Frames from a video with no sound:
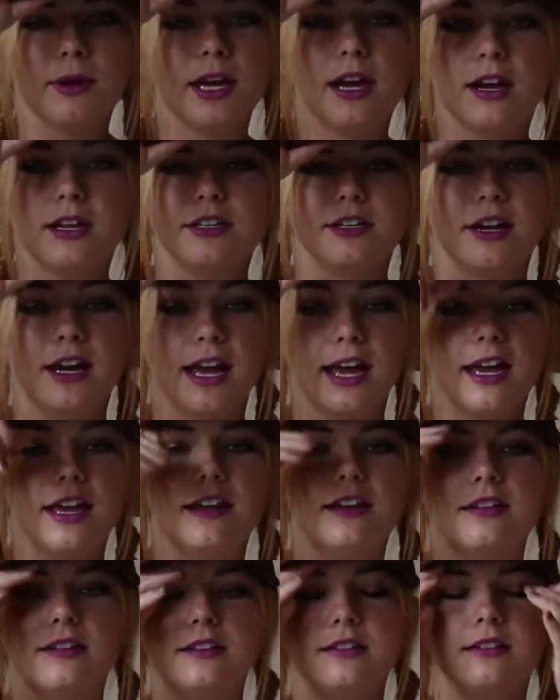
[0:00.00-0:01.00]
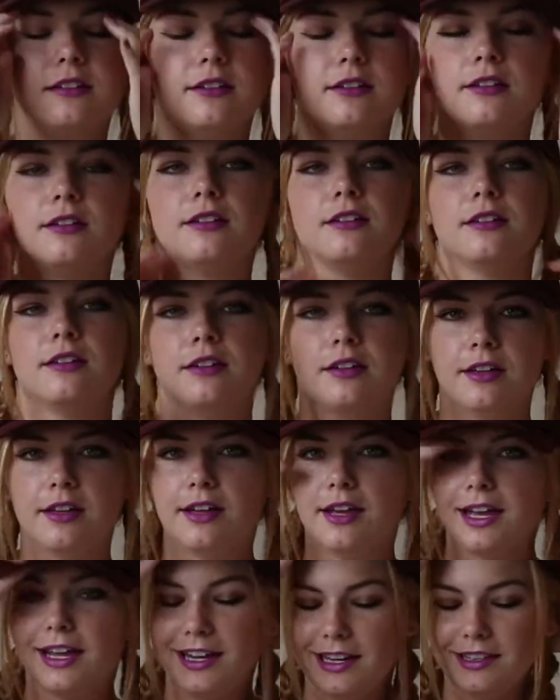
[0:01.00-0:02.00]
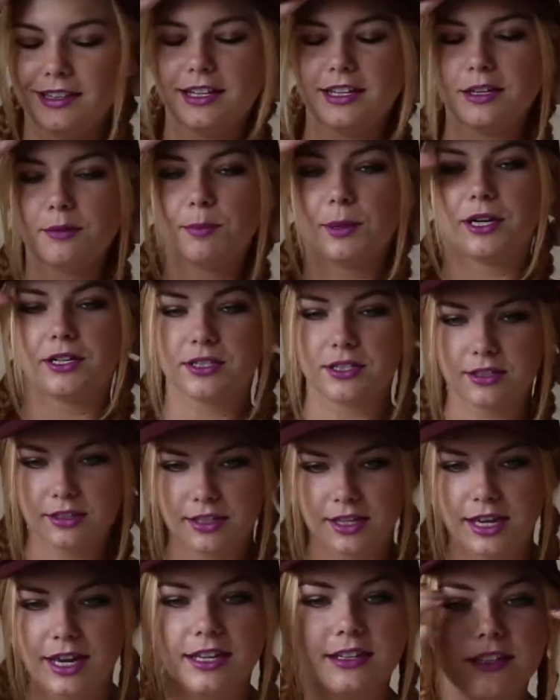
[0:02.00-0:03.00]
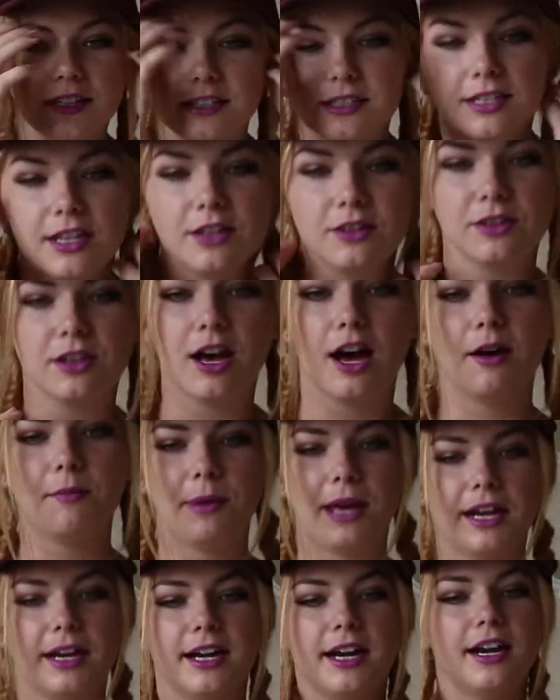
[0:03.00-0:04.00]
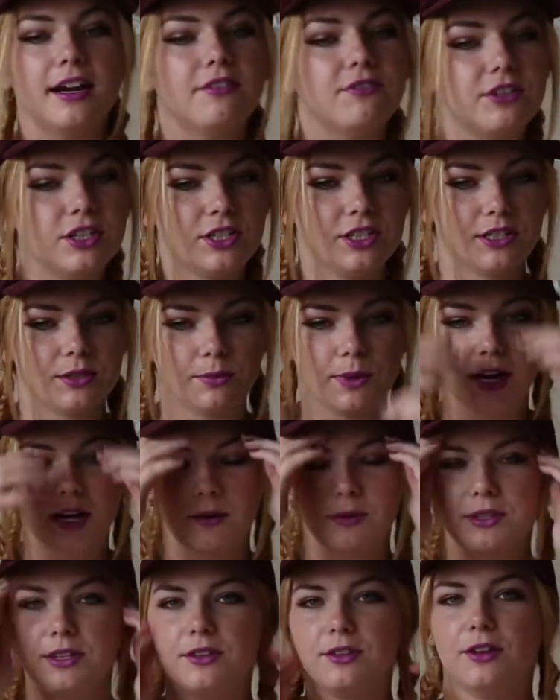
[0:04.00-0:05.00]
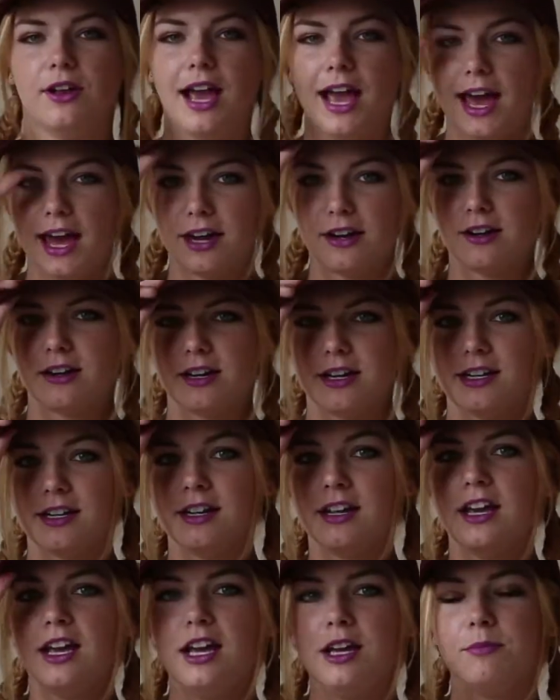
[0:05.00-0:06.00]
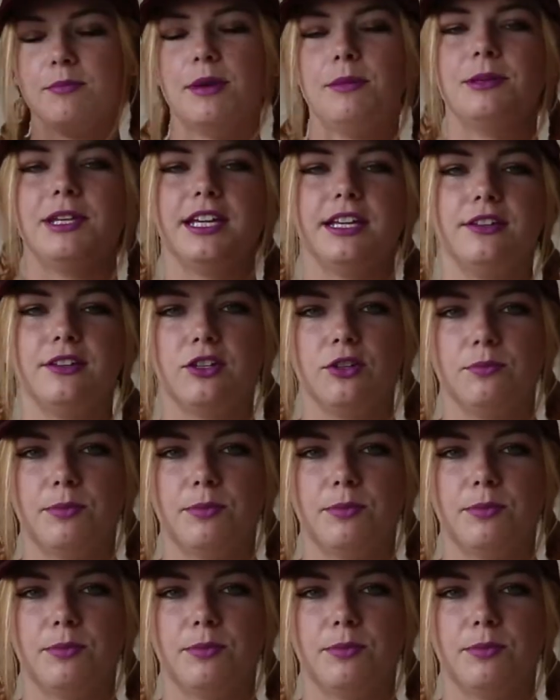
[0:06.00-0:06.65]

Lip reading: it on your head. And I think personally it looks a lot better if you just wear it with a little hat on, maybe like a little